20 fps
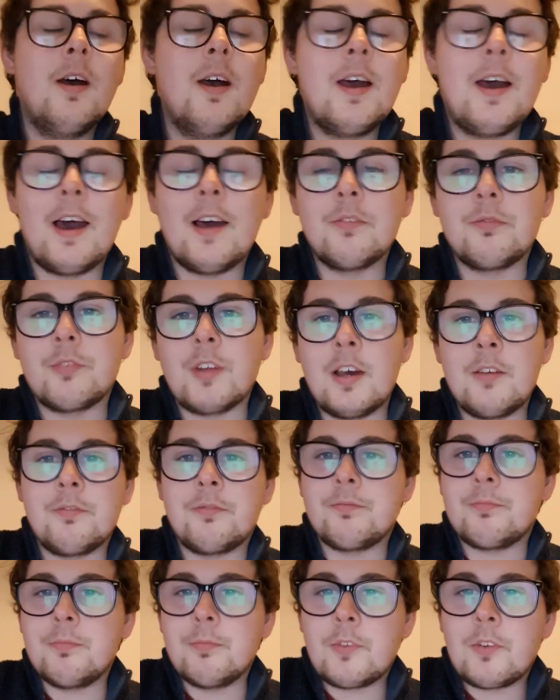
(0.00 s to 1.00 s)
I've
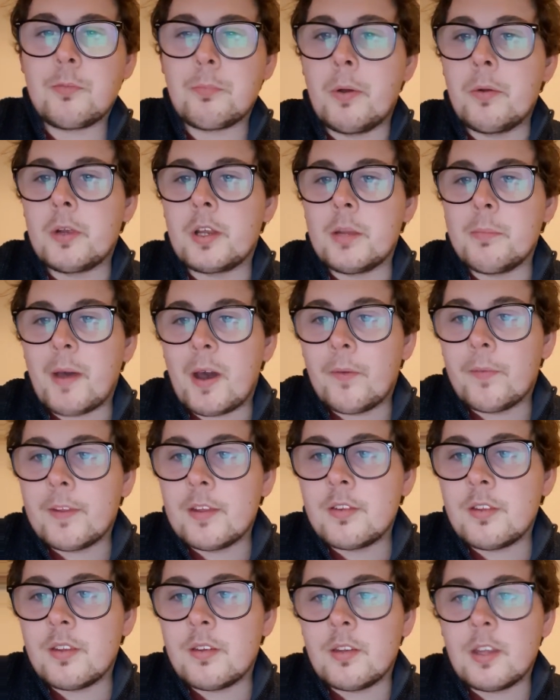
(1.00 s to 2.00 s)
spoken about
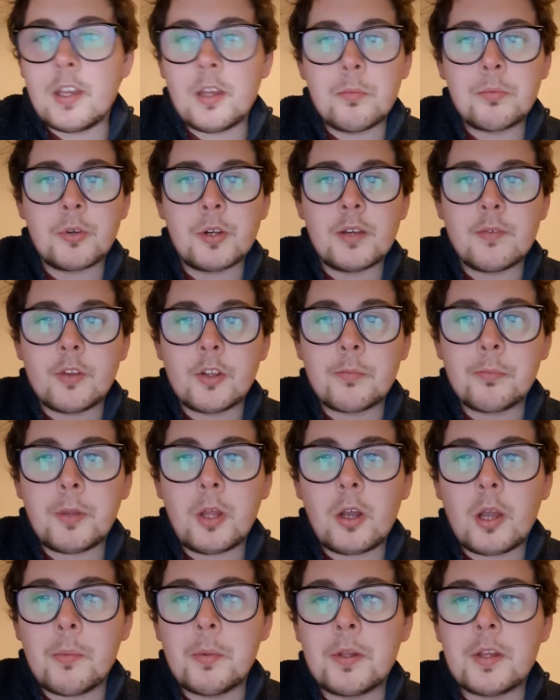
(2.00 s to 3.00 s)
this in a previous
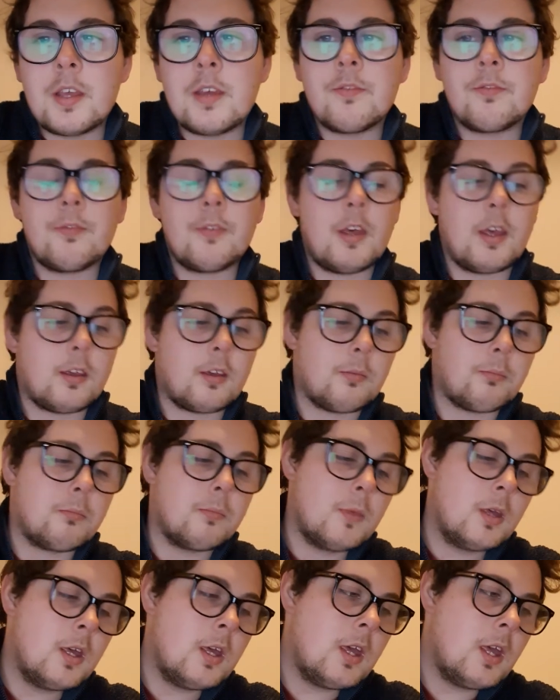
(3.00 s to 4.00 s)
blog, I believe.
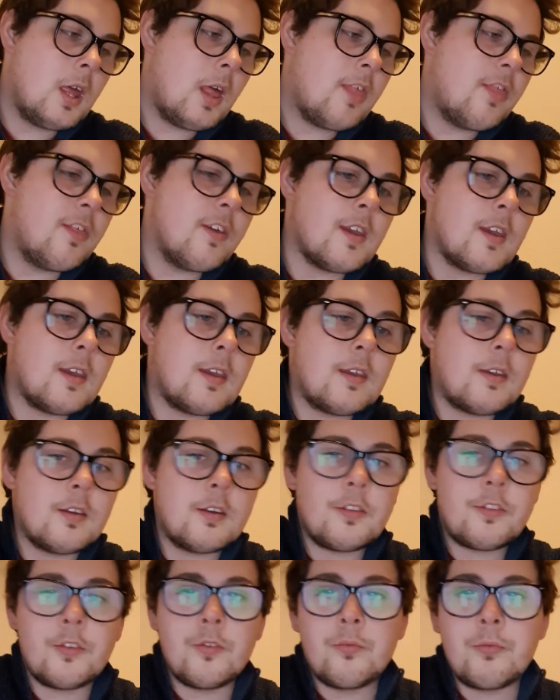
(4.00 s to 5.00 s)
The
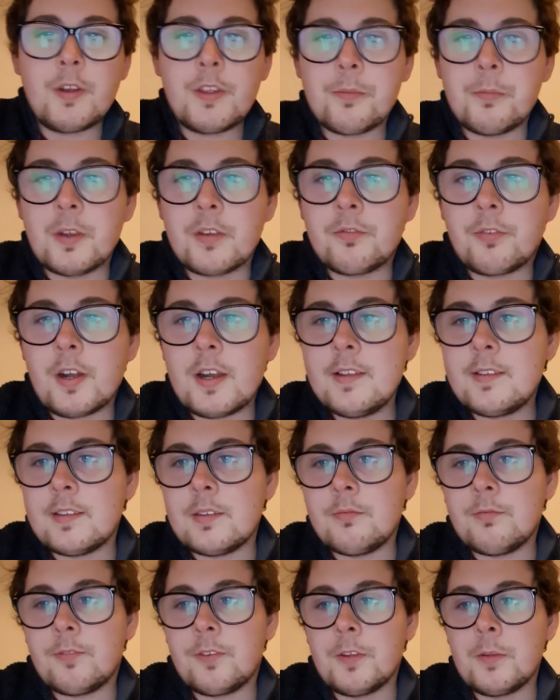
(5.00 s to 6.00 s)
rhythmic
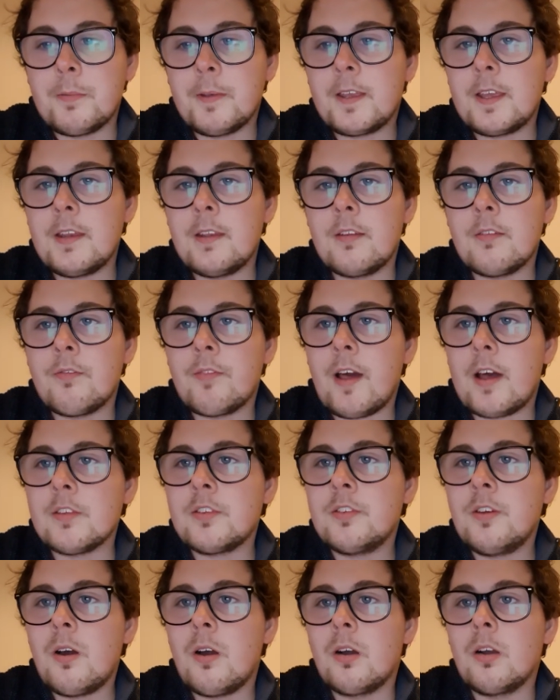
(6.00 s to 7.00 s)
phrasing for the beginning of that
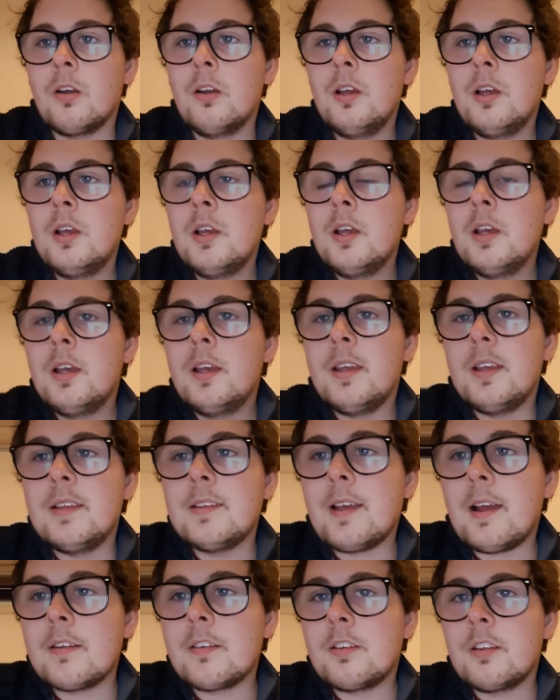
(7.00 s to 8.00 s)
song is
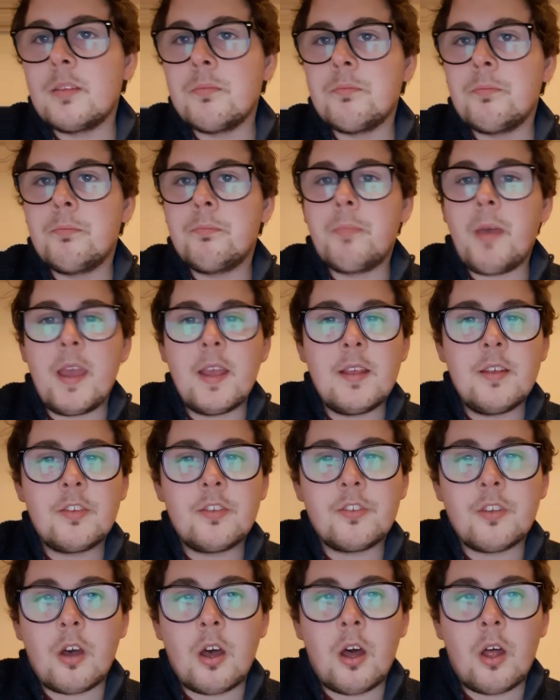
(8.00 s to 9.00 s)
actually
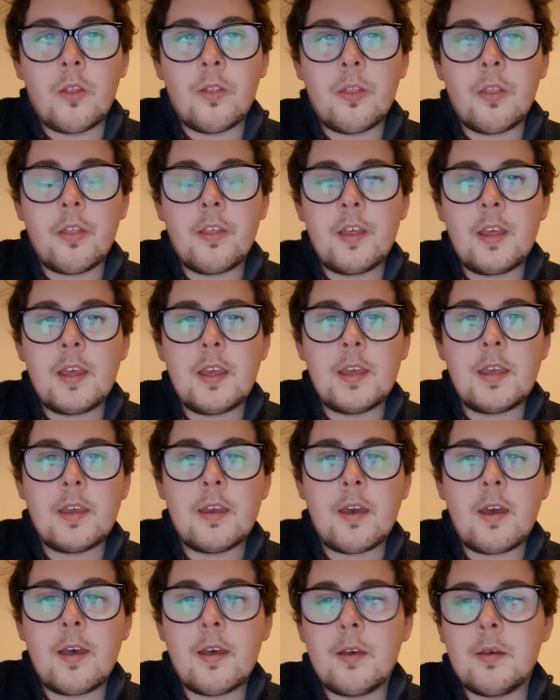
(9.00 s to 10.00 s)
based on the
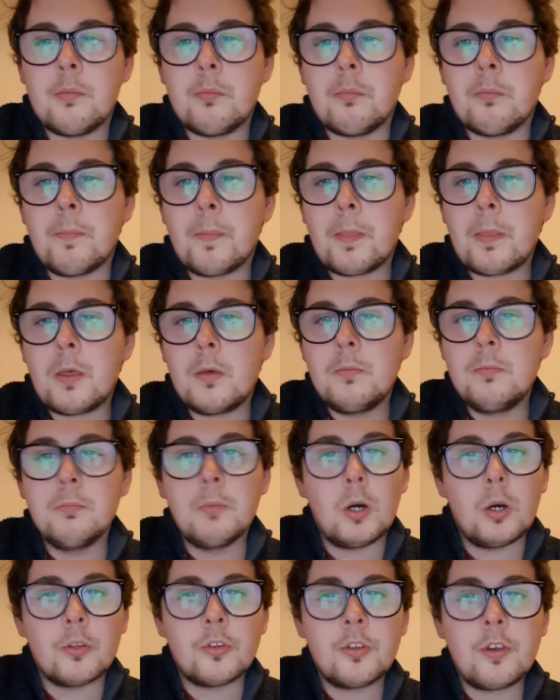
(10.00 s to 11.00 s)

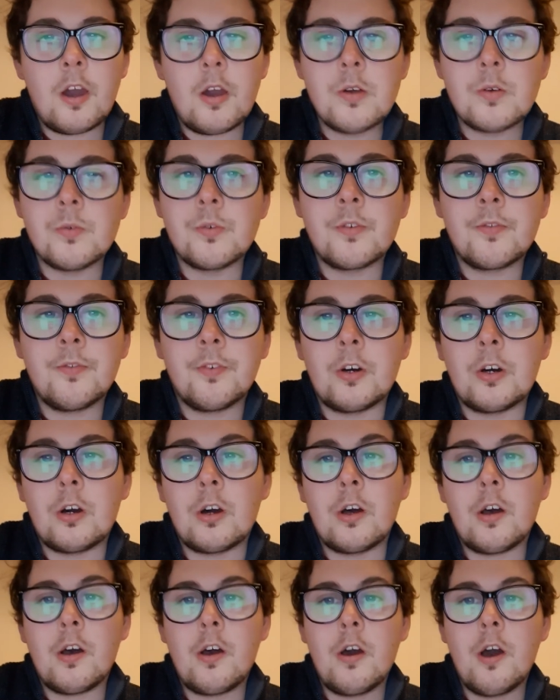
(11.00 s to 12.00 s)
Morse code
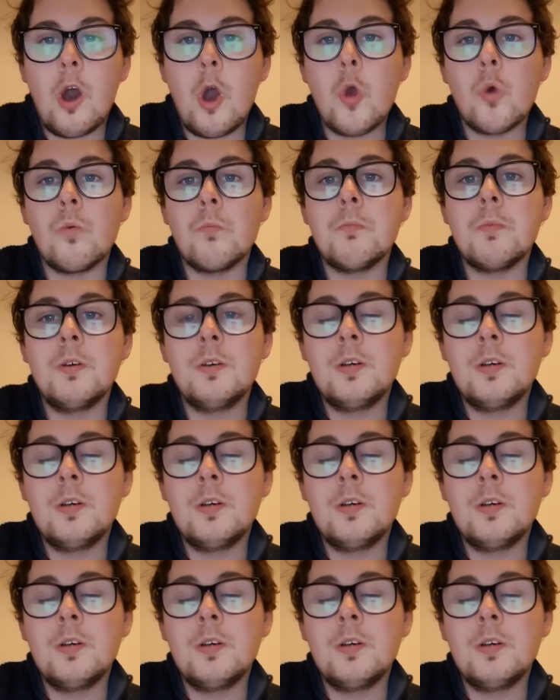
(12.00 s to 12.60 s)
for home,